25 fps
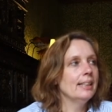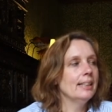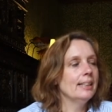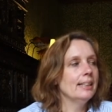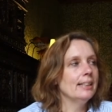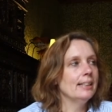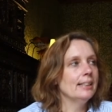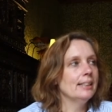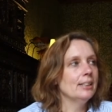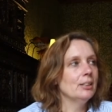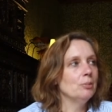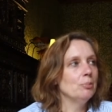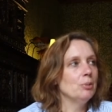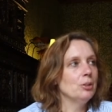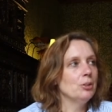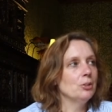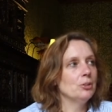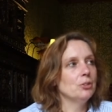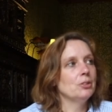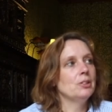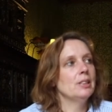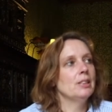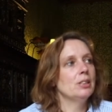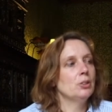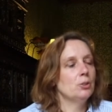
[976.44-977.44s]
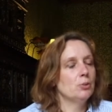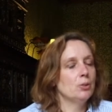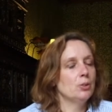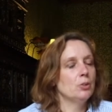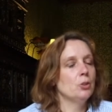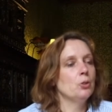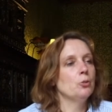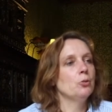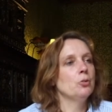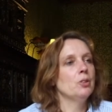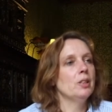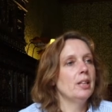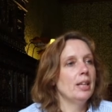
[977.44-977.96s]
Uh, because that's what
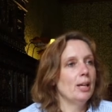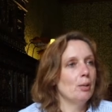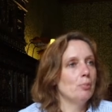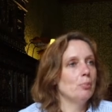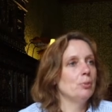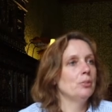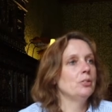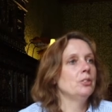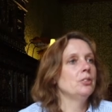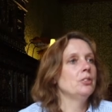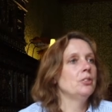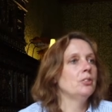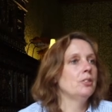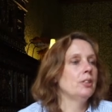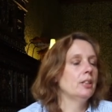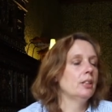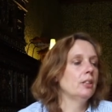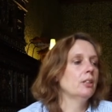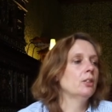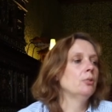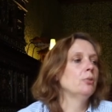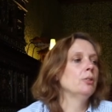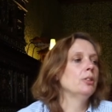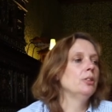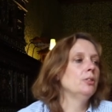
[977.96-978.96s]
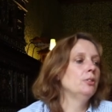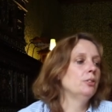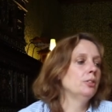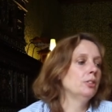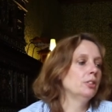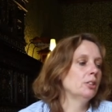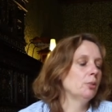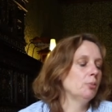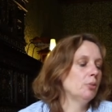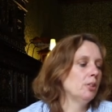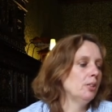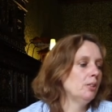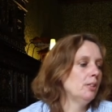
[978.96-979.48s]
often happens. You think, oh, we're doing
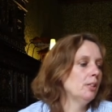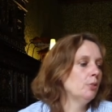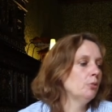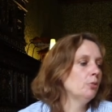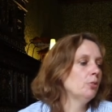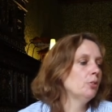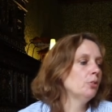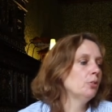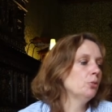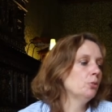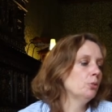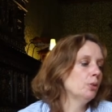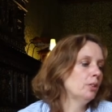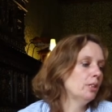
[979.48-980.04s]
something difficult.